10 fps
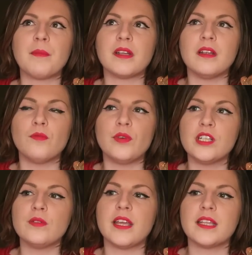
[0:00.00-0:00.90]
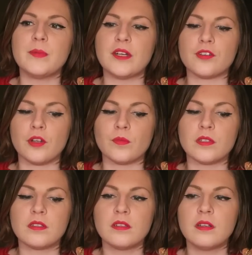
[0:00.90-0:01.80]
I'm going to redo the kids'
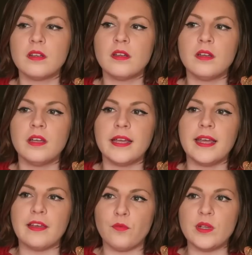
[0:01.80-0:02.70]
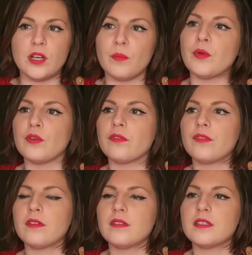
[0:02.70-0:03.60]
bedrooms if we don't move,
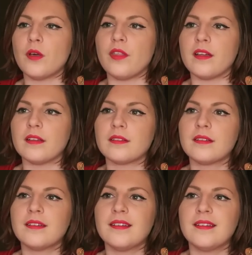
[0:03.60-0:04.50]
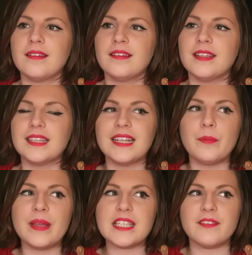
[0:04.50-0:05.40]
so that the
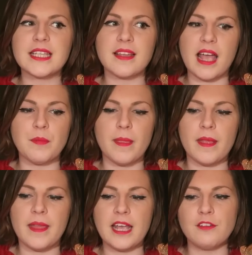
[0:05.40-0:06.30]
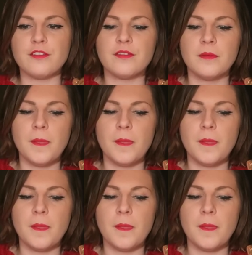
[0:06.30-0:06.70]
little bits of excitement that they've